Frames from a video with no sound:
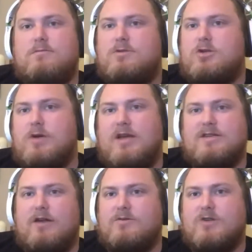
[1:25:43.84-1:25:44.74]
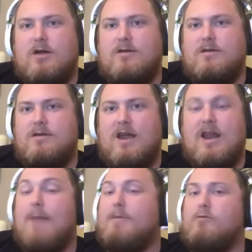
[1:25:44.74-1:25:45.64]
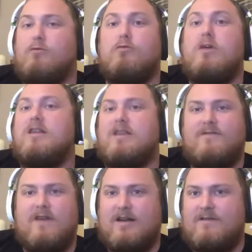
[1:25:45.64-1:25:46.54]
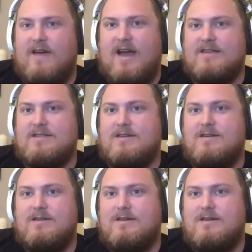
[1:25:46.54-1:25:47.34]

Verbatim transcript: Two days later, he was gone. It happened really fucking fast.